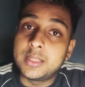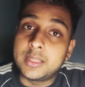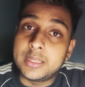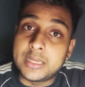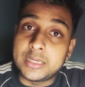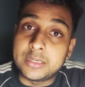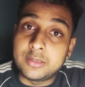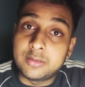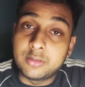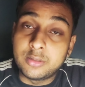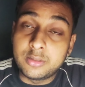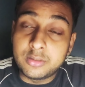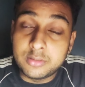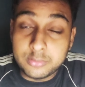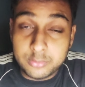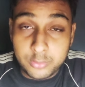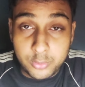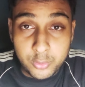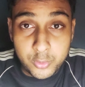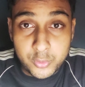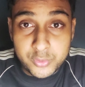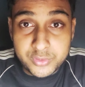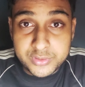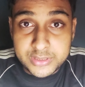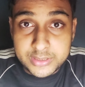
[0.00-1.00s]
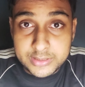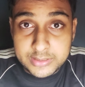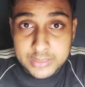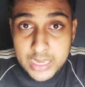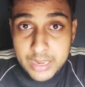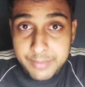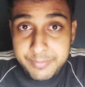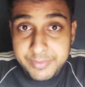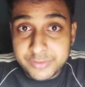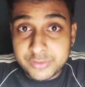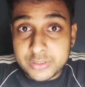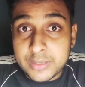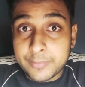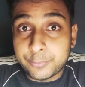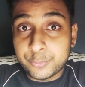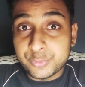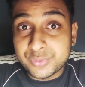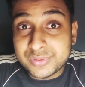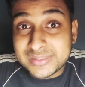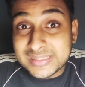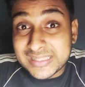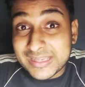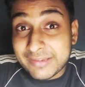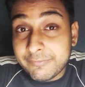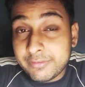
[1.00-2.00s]
It goes and damage up to
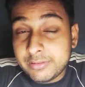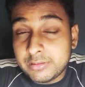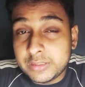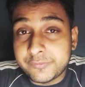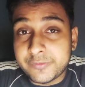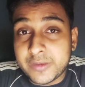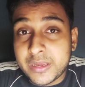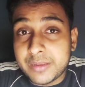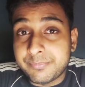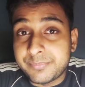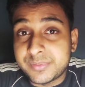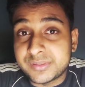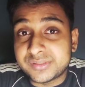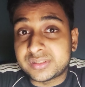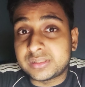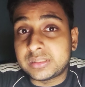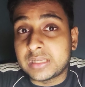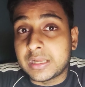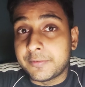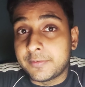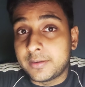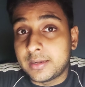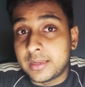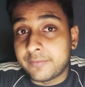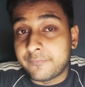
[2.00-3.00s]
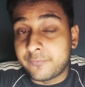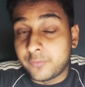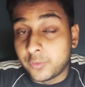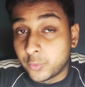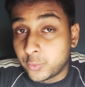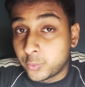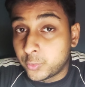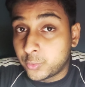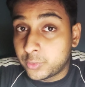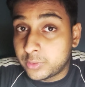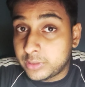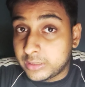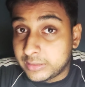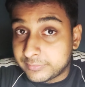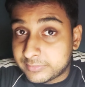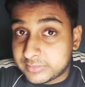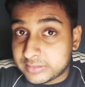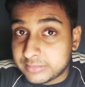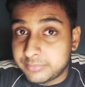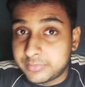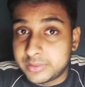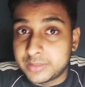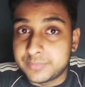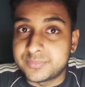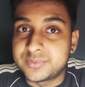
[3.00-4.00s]
75%. I will have no
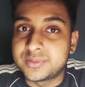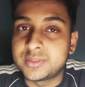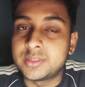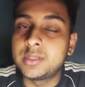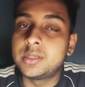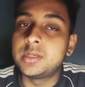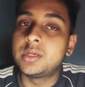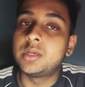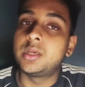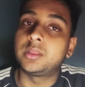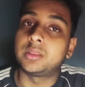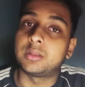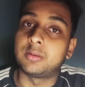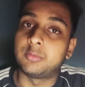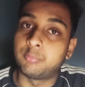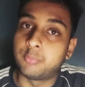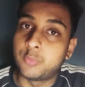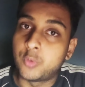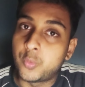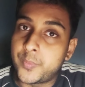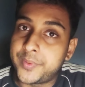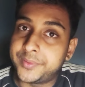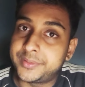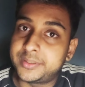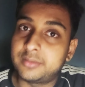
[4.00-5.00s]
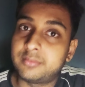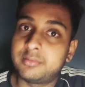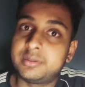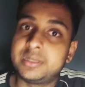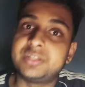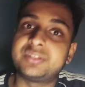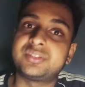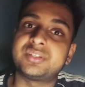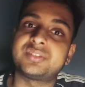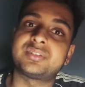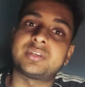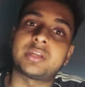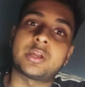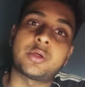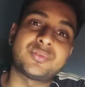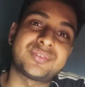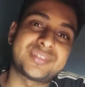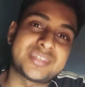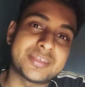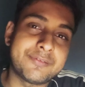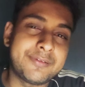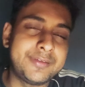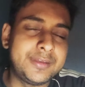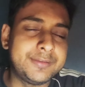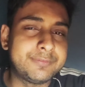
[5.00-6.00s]
symptoms. The moment it reaches around
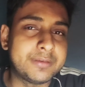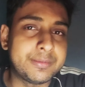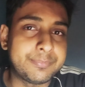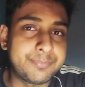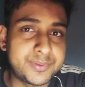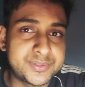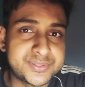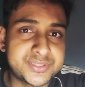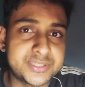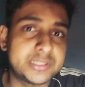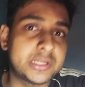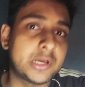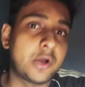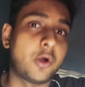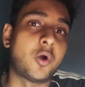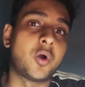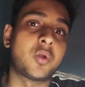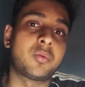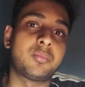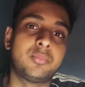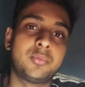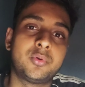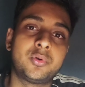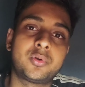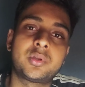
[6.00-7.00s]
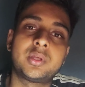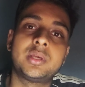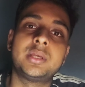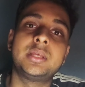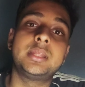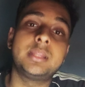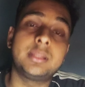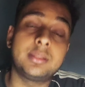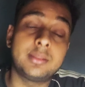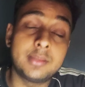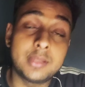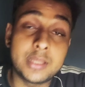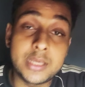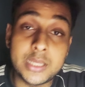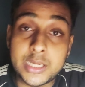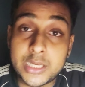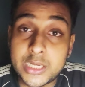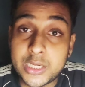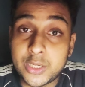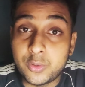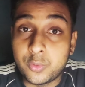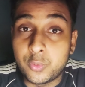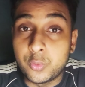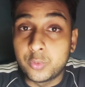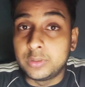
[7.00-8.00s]
75% or more, then
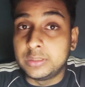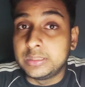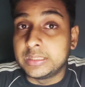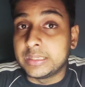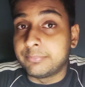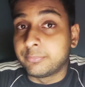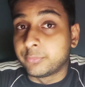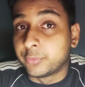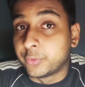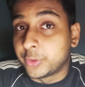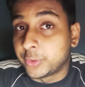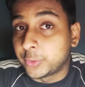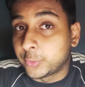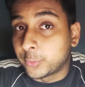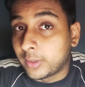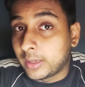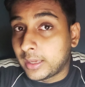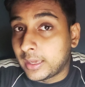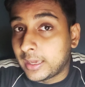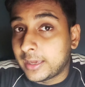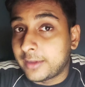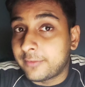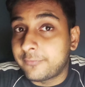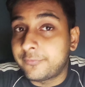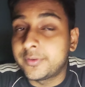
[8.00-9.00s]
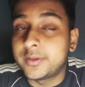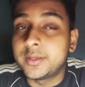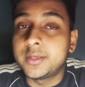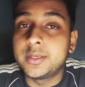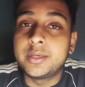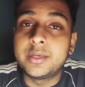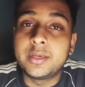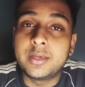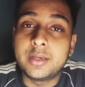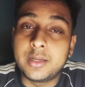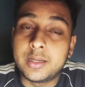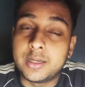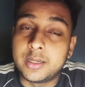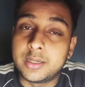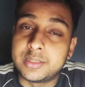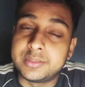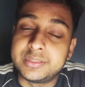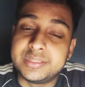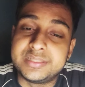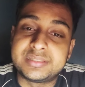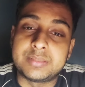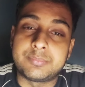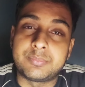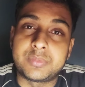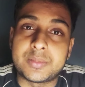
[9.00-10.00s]
and only I'm going to have
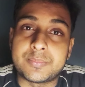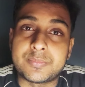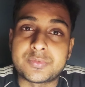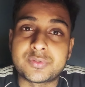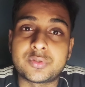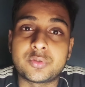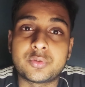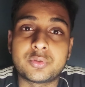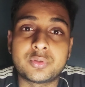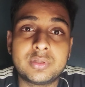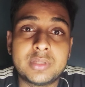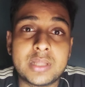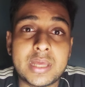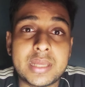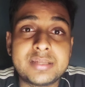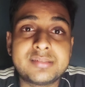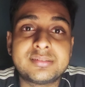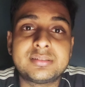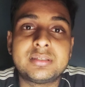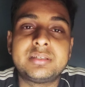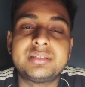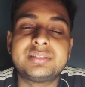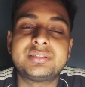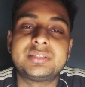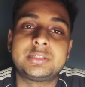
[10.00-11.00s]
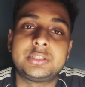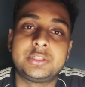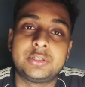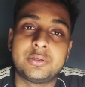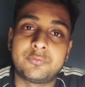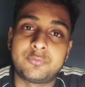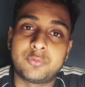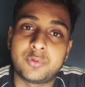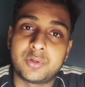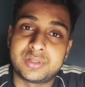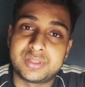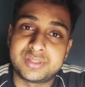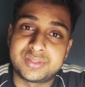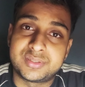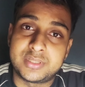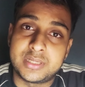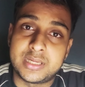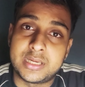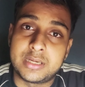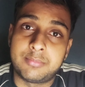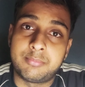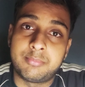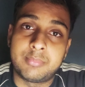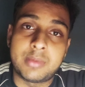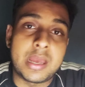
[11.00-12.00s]
the symptoms. So that is the reason you have to
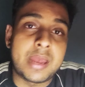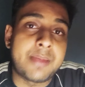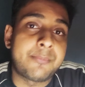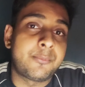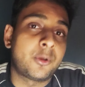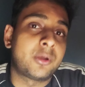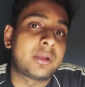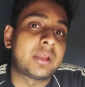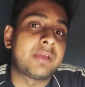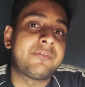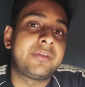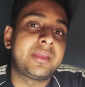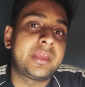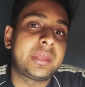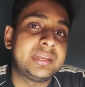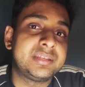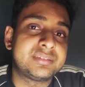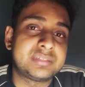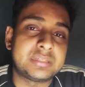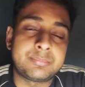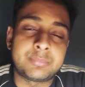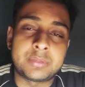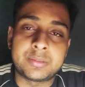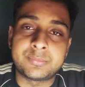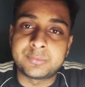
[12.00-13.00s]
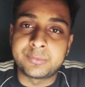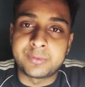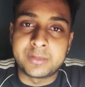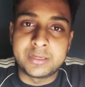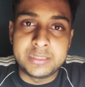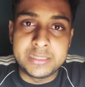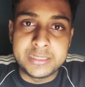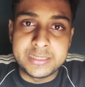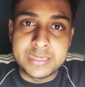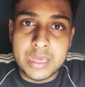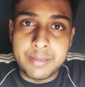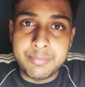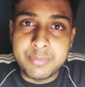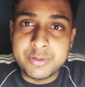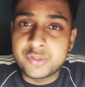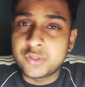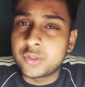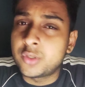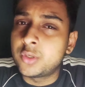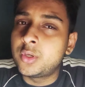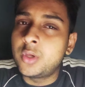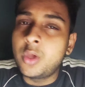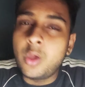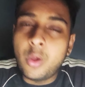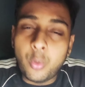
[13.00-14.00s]
understand. I'm not having any symptoms of kidney damage.
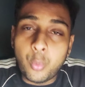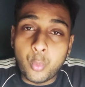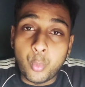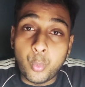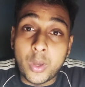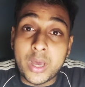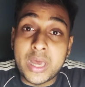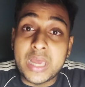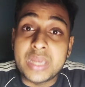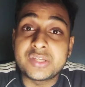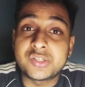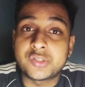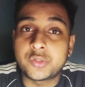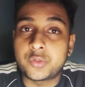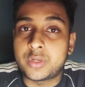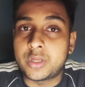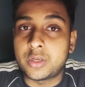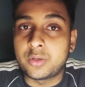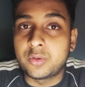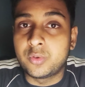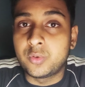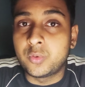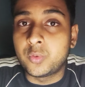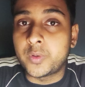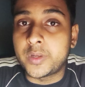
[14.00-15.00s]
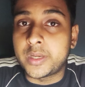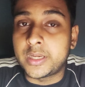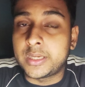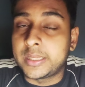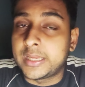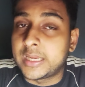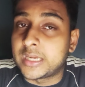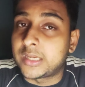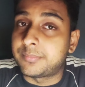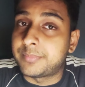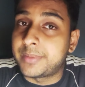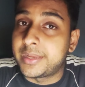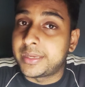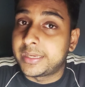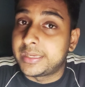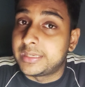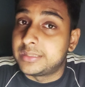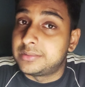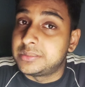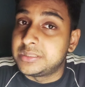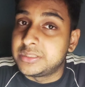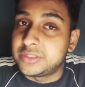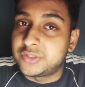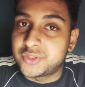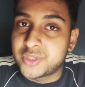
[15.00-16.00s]
Why should I go and get my
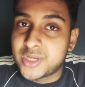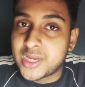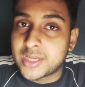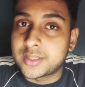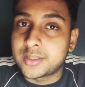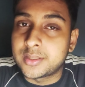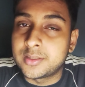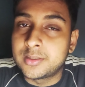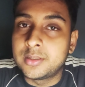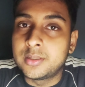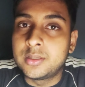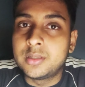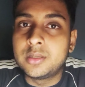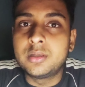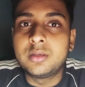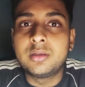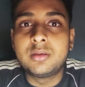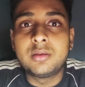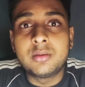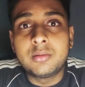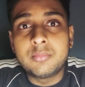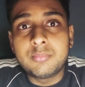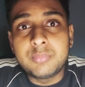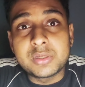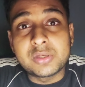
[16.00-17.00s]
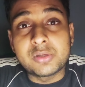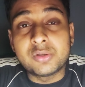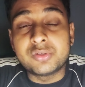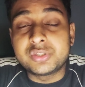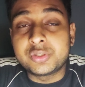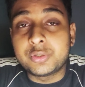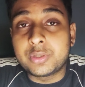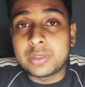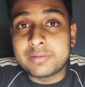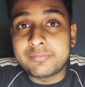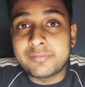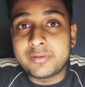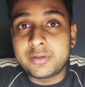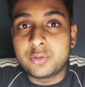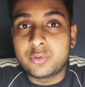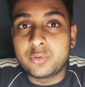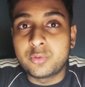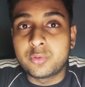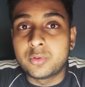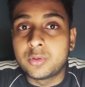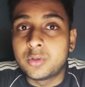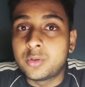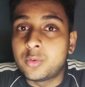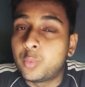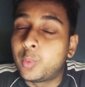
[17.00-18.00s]
kidneys checked? Because you never
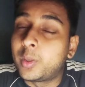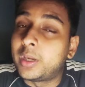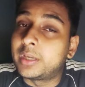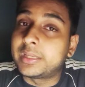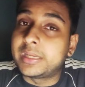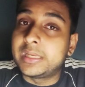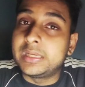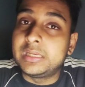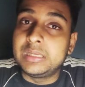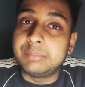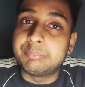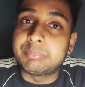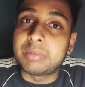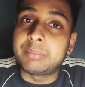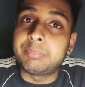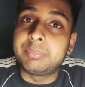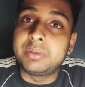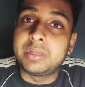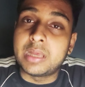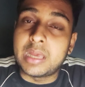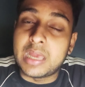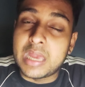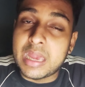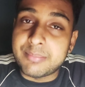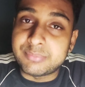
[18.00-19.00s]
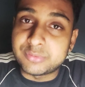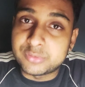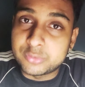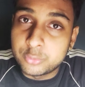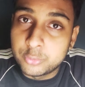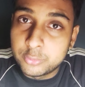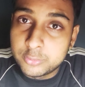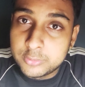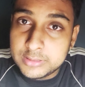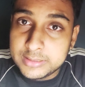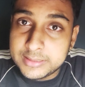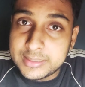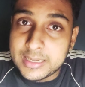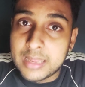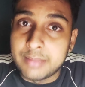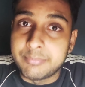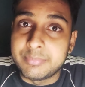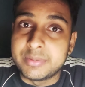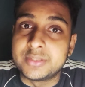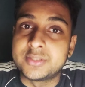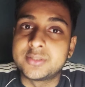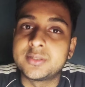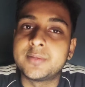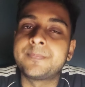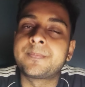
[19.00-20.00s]
know. One kidney might be absolutely
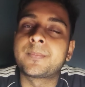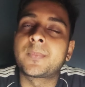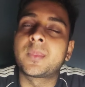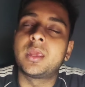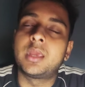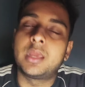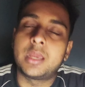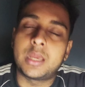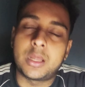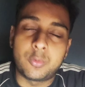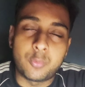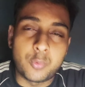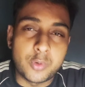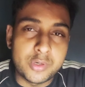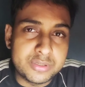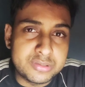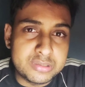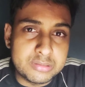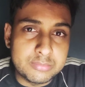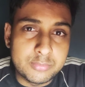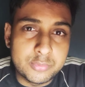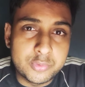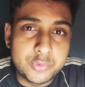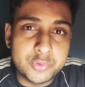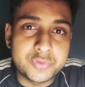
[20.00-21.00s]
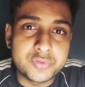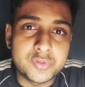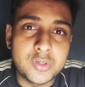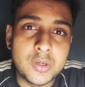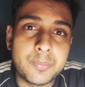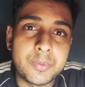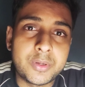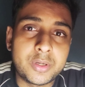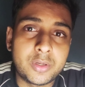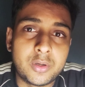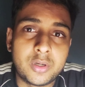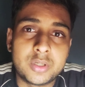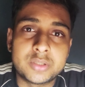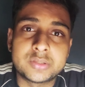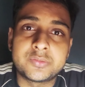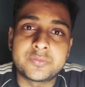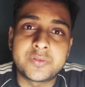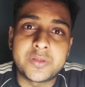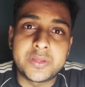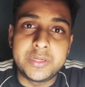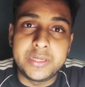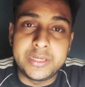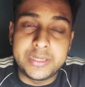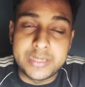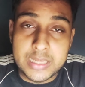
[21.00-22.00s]
damaged. And what is the most common cause of
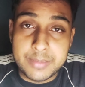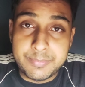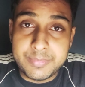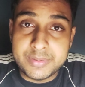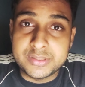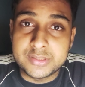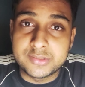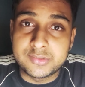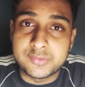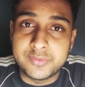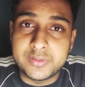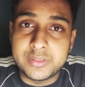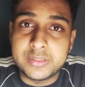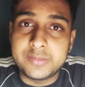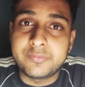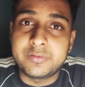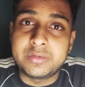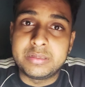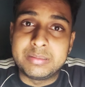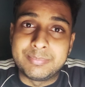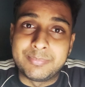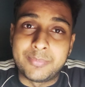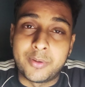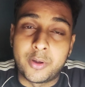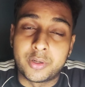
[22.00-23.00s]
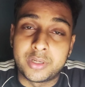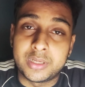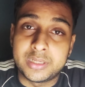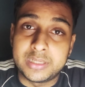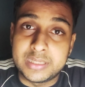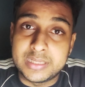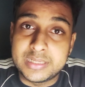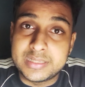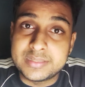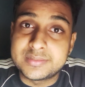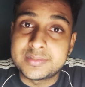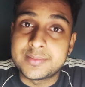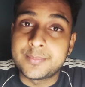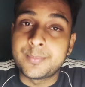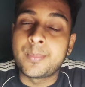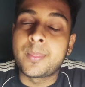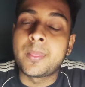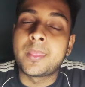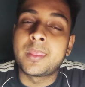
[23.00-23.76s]
kidney damage is very, very important, is